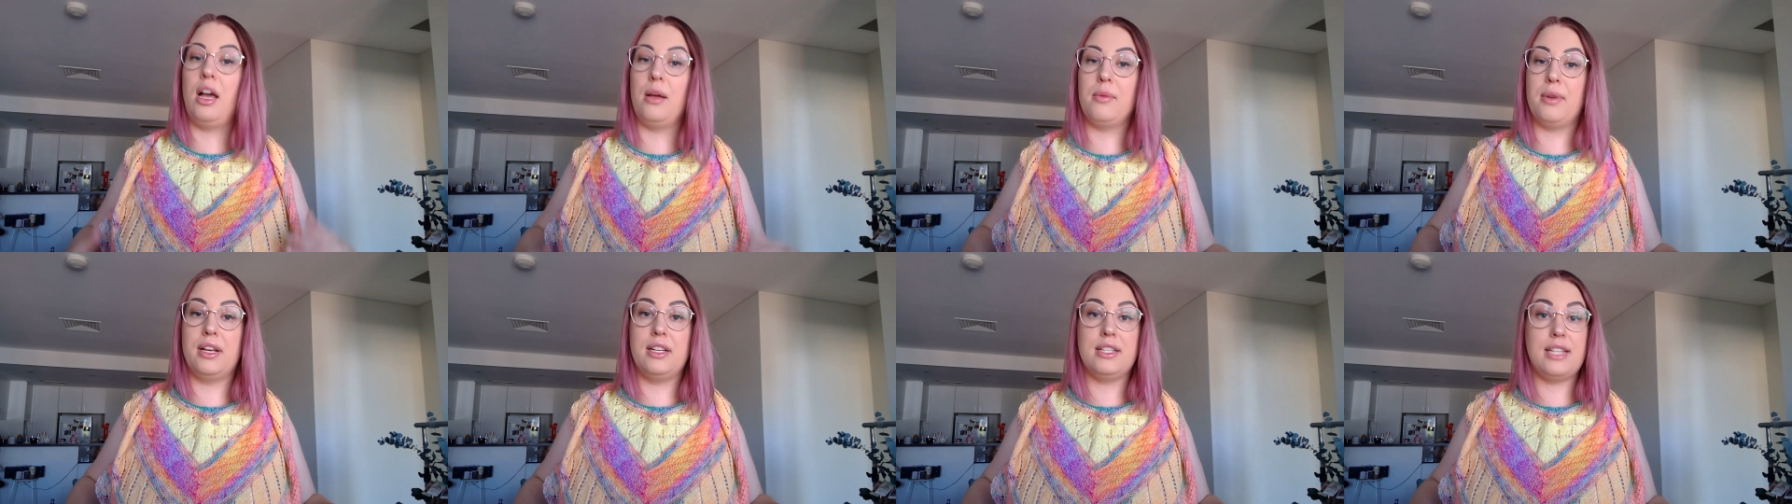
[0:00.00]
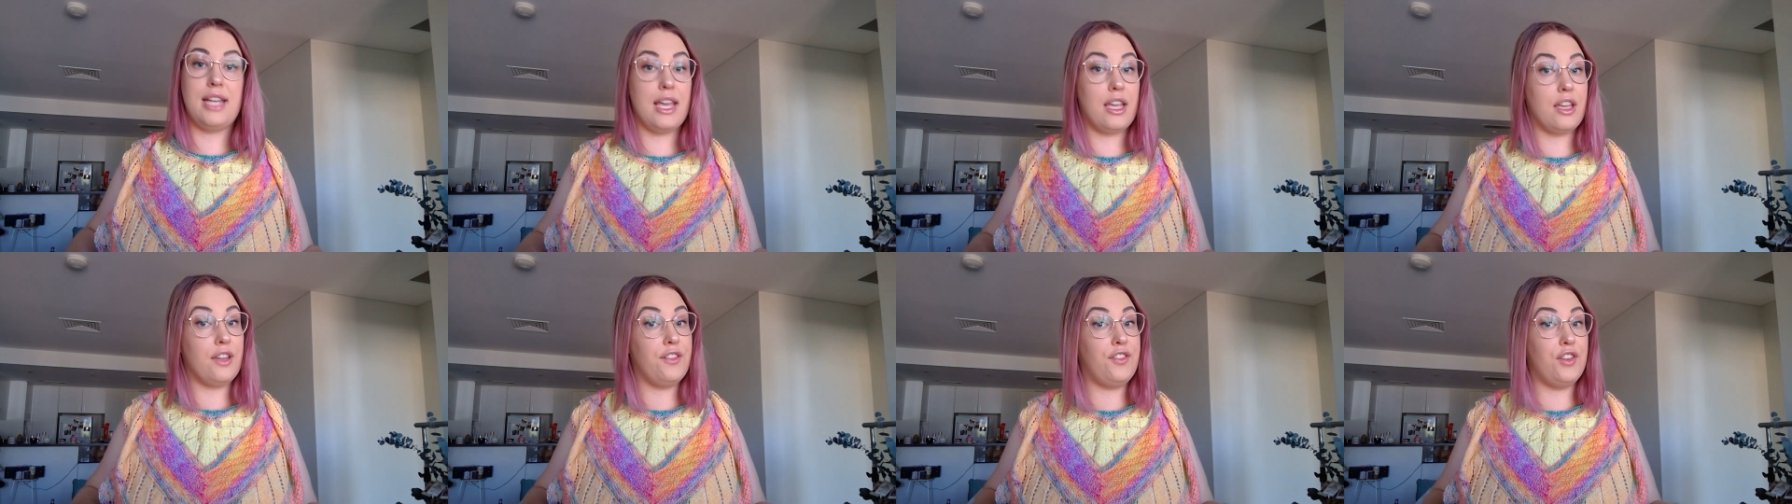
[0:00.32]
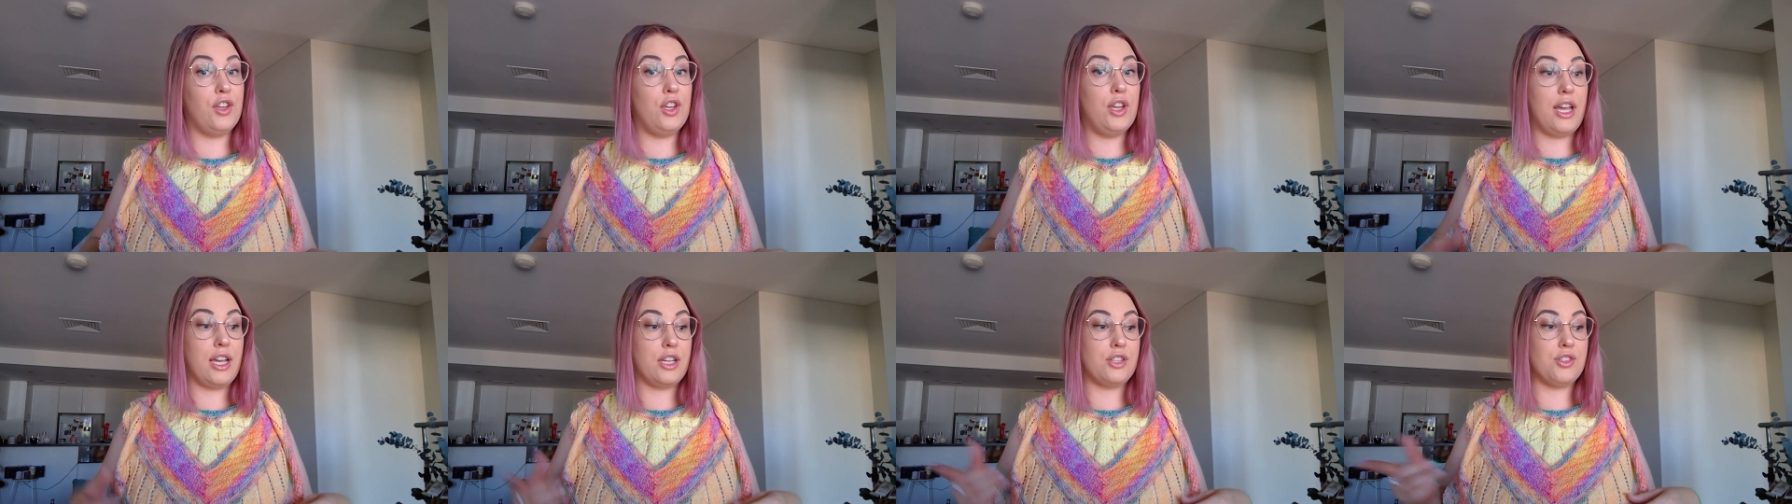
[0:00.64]
I'm going to take a
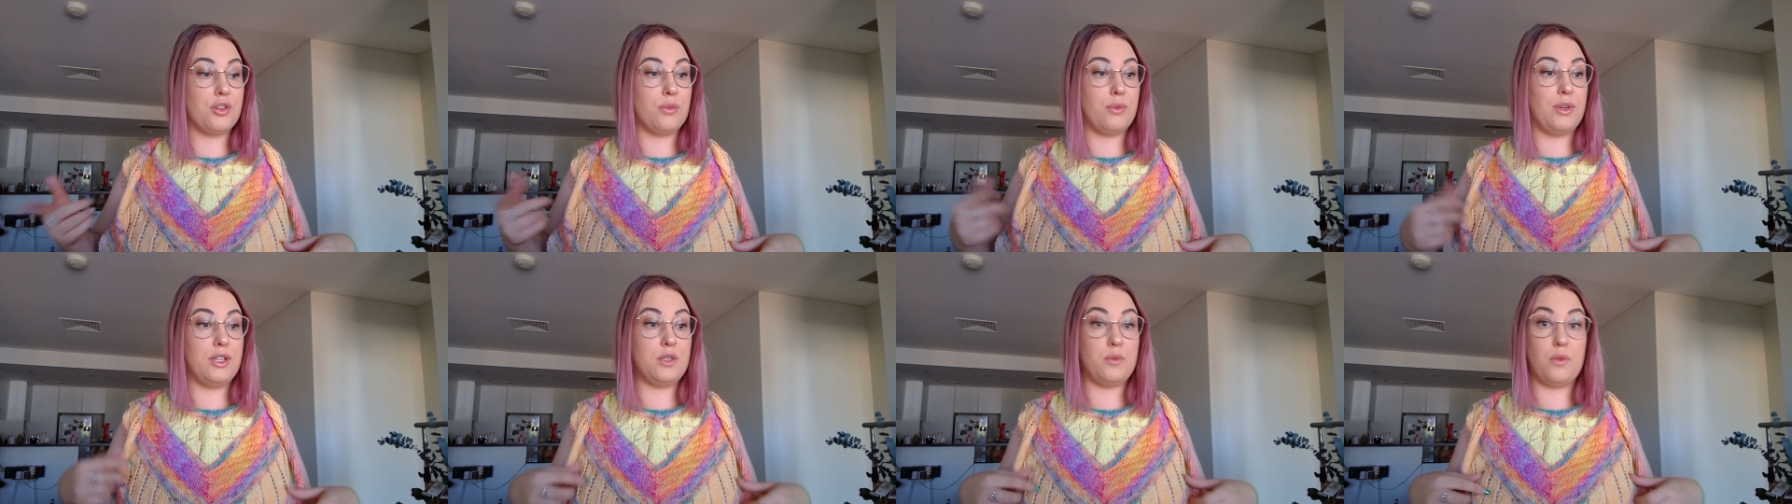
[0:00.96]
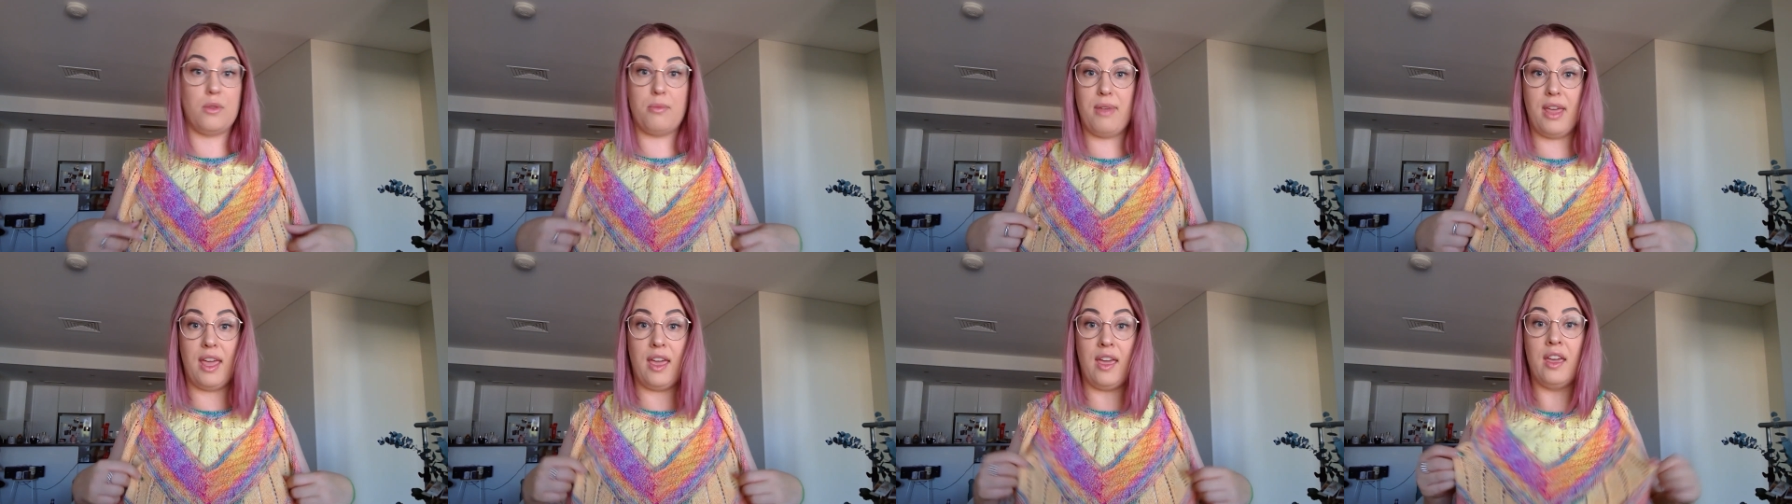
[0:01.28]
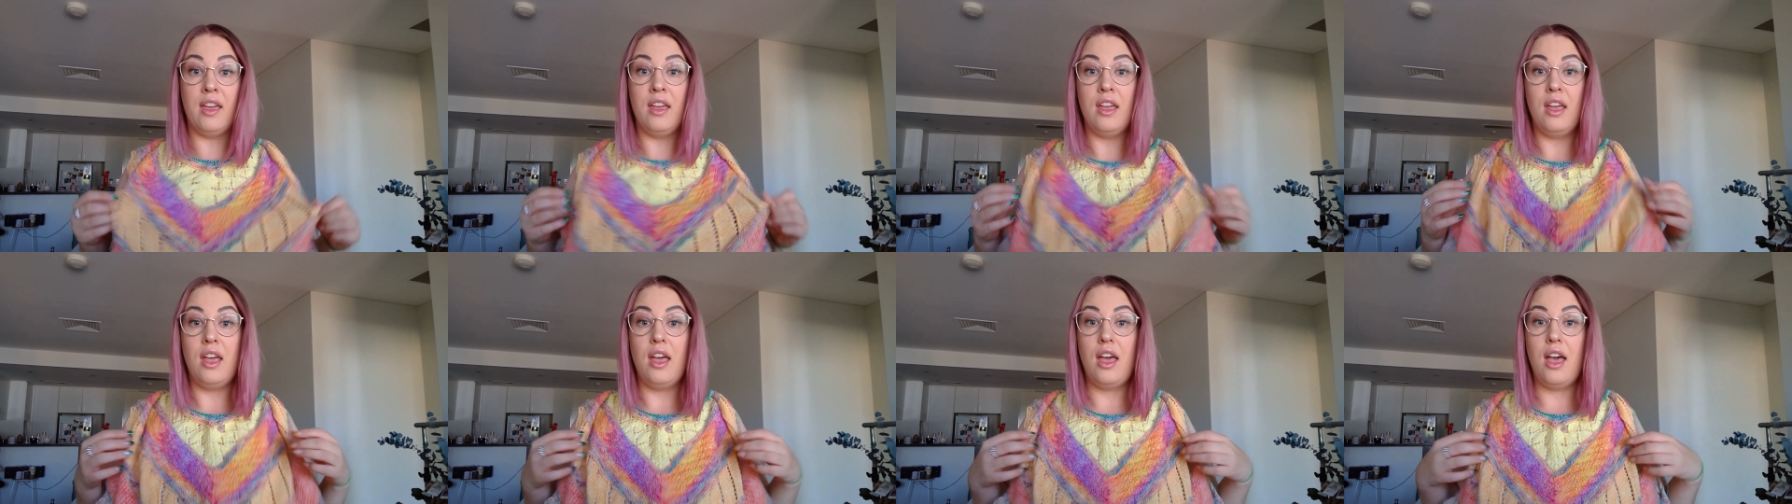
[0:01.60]
few extra ones with
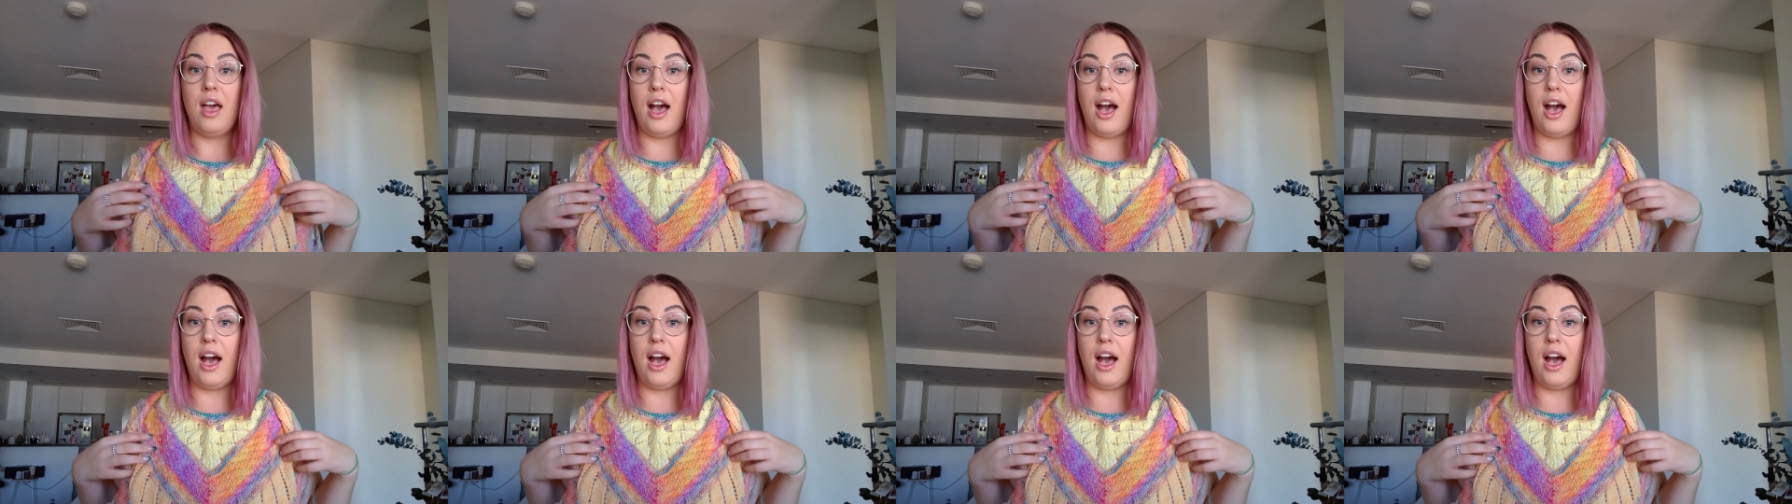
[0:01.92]
me